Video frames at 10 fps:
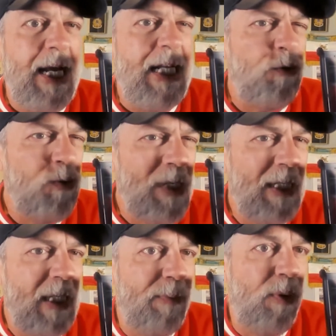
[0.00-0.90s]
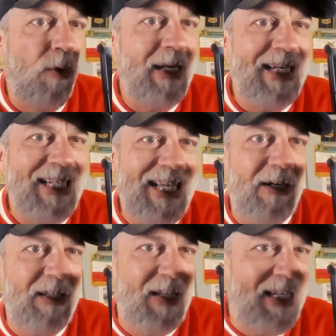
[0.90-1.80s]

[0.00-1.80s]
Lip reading: it's really important to get down in the